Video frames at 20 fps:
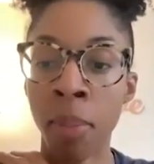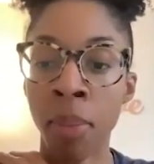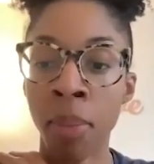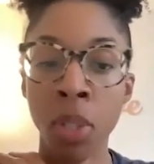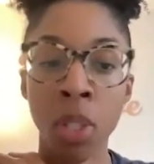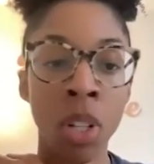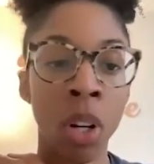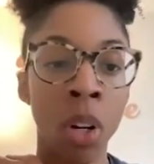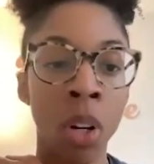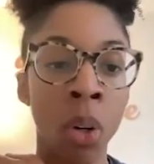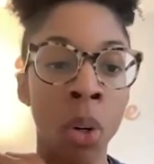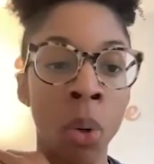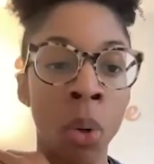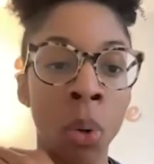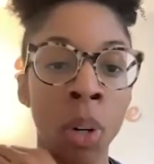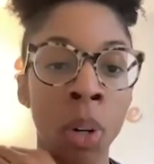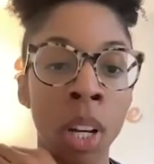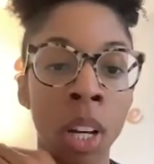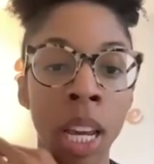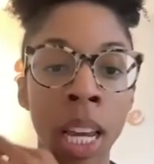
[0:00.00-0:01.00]

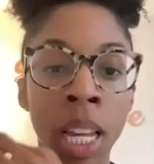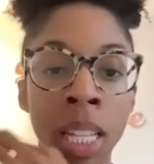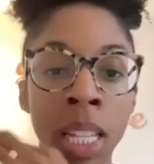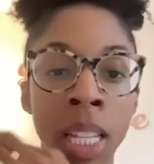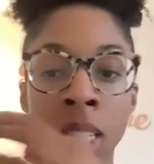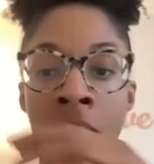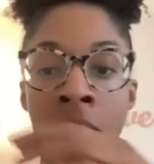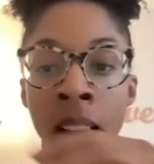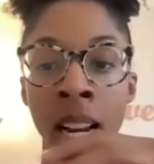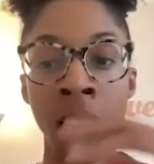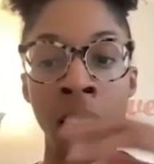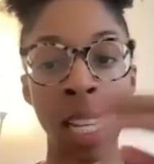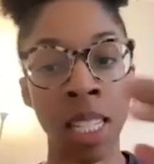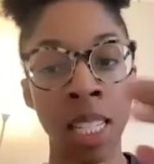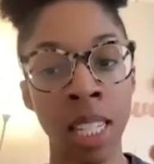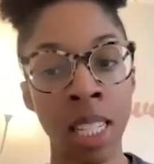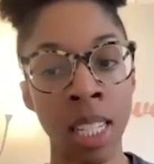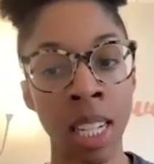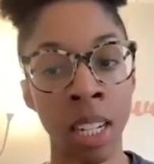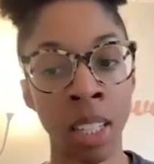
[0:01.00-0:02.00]
So it's not
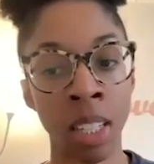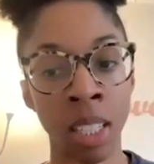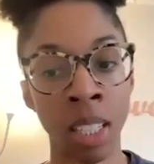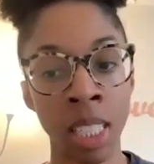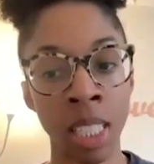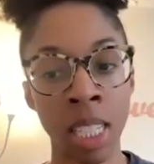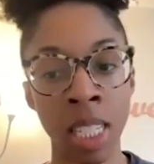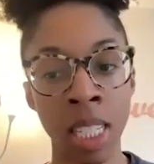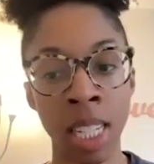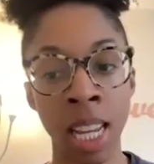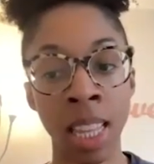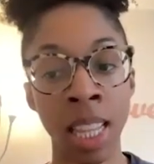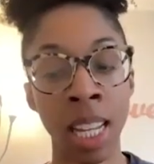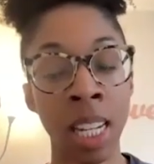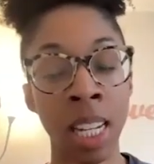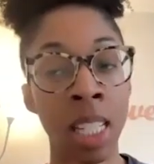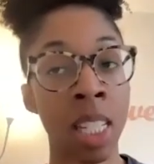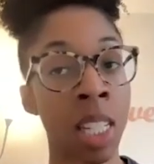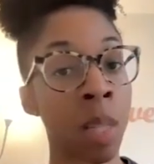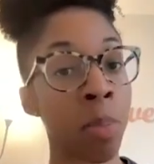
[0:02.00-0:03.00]
necessarily to say
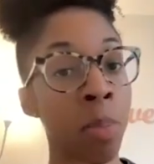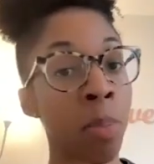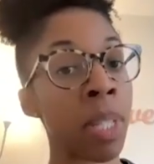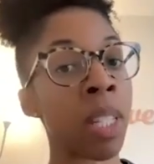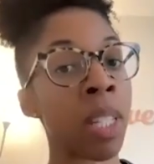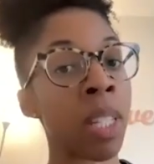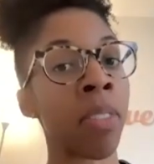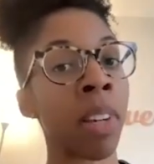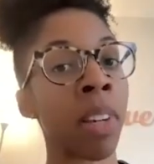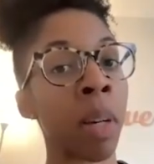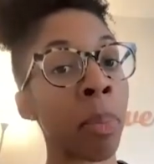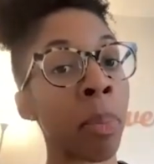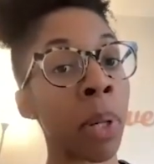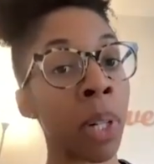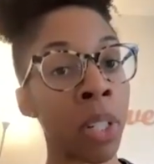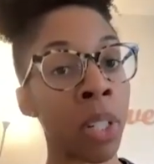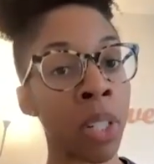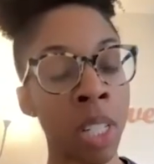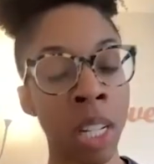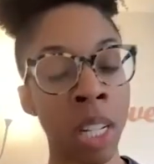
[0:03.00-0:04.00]
that it's a specific
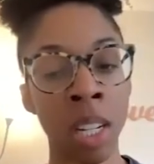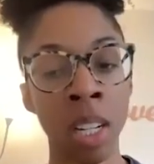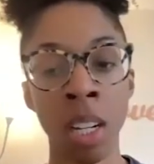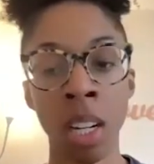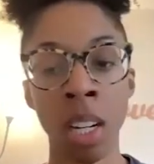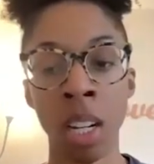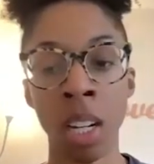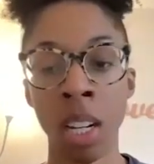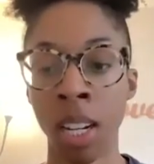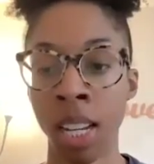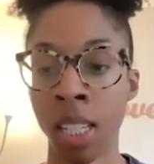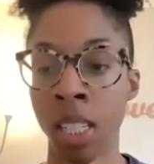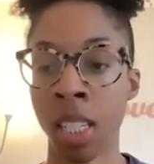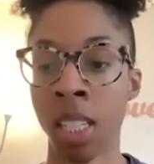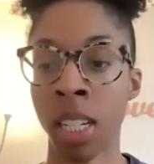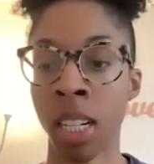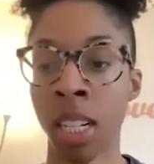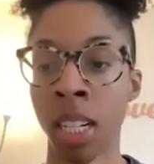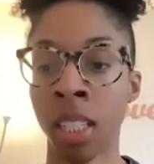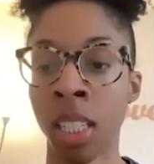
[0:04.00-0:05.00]
person
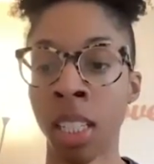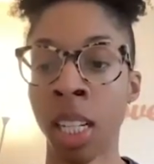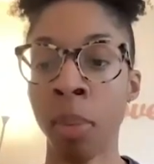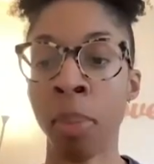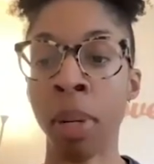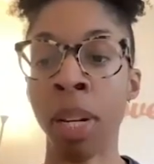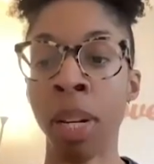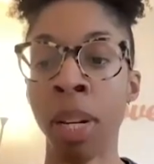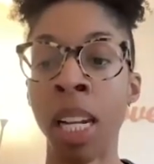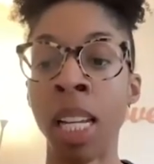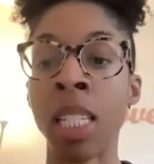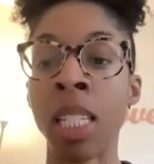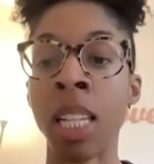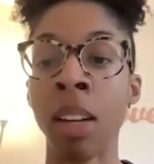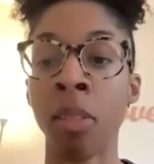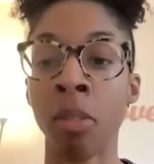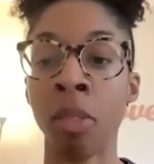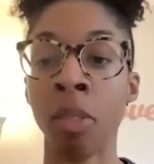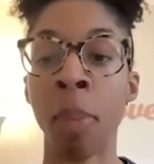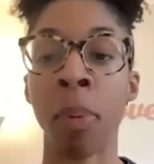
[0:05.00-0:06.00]
necessarily, but it is
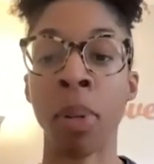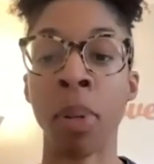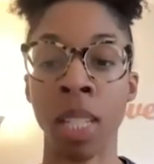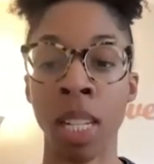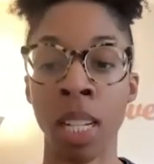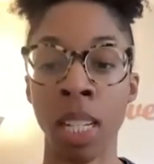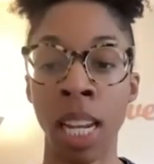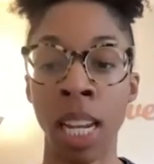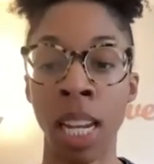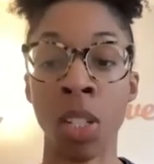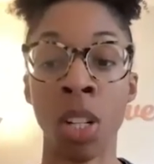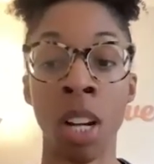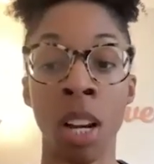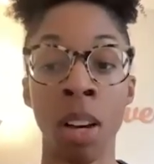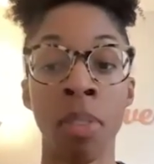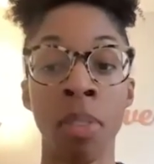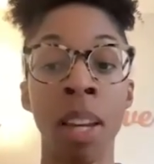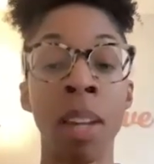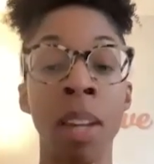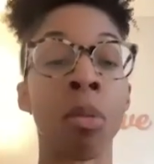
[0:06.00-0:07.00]
a representation
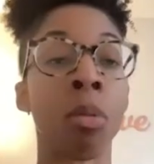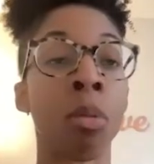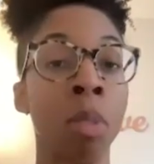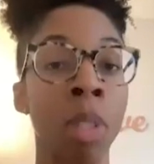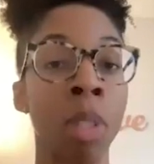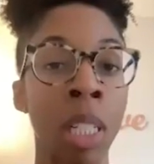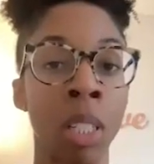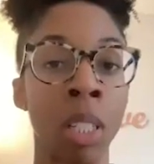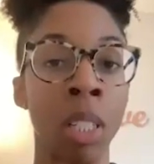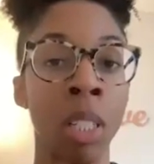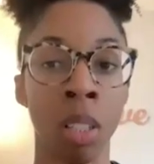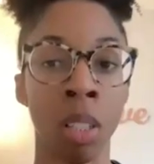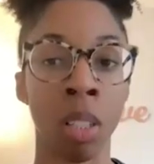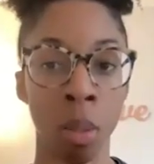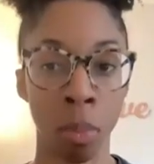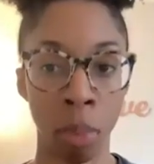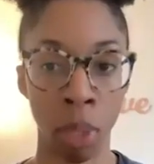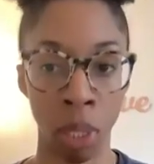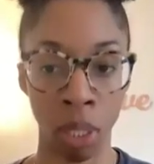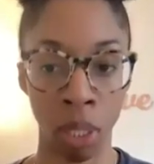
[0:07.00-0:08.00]
of a
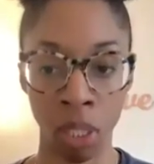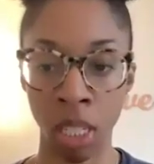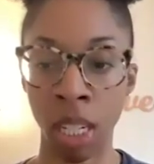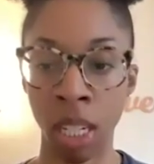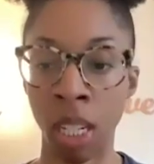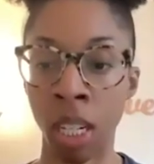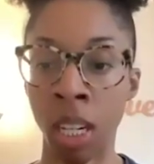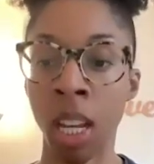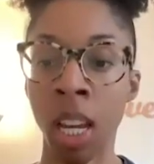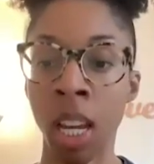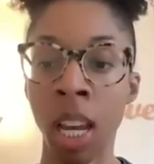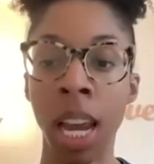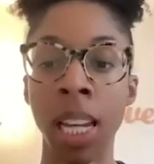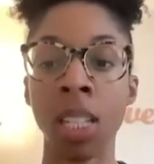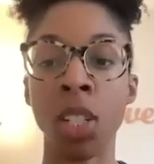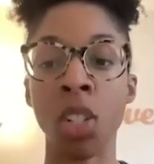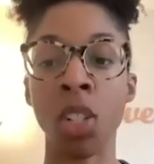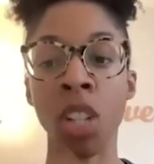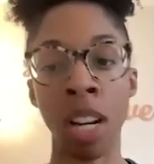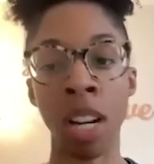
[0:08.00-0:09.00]
real person,
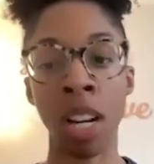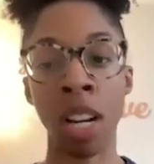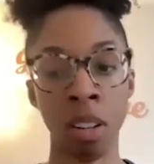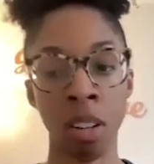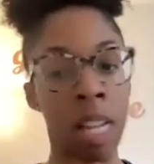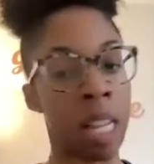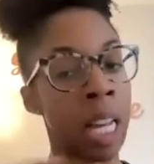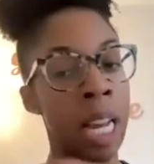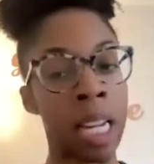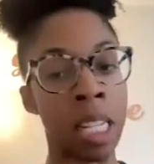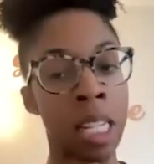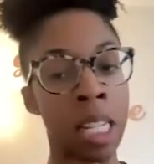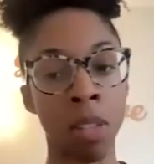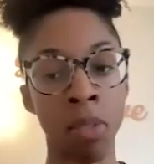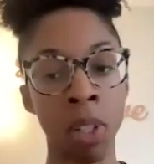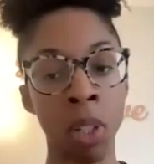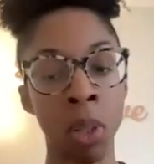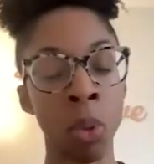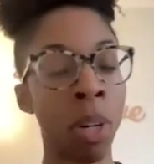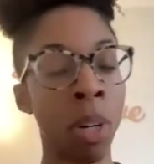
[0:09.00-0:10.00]
a
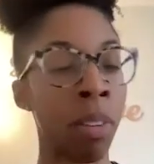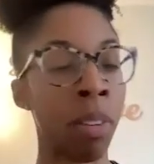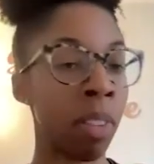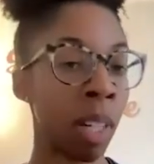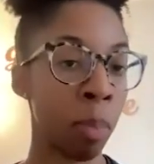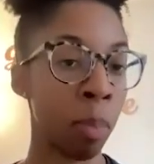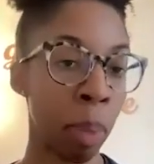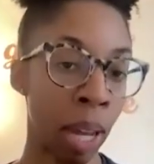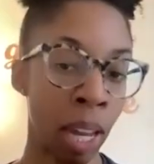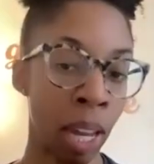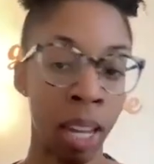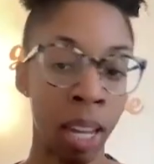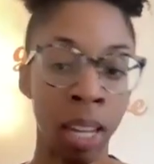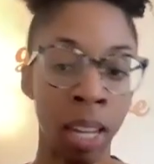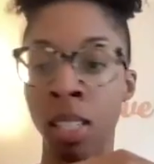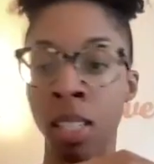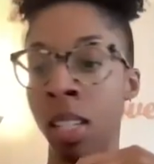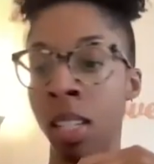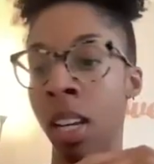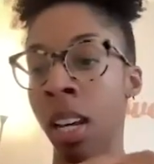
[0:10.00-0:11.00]
generalized view of their
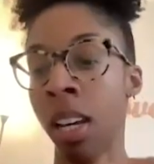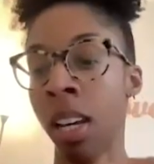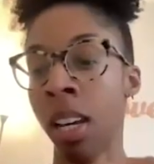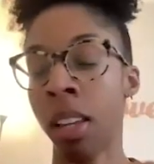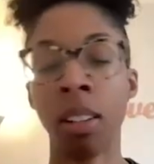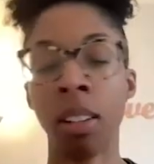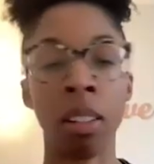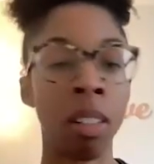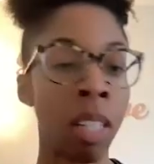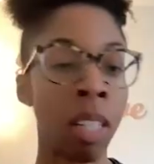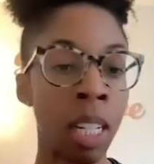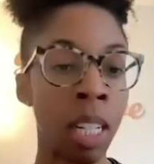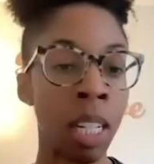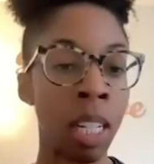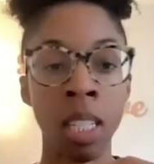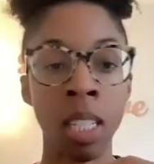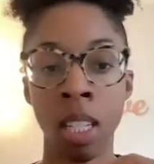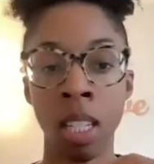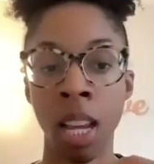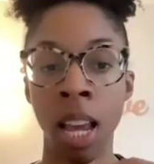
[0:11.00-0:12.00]
pains, their
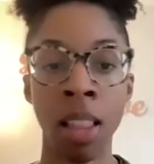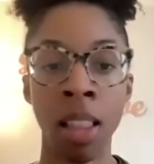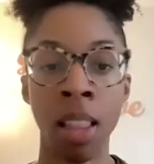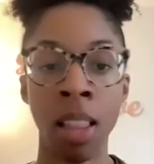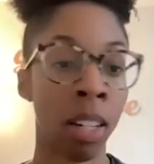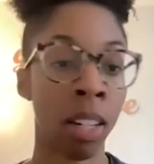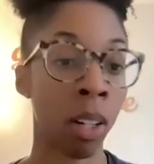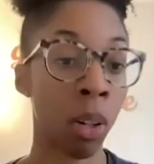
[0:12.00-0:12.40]
needs, and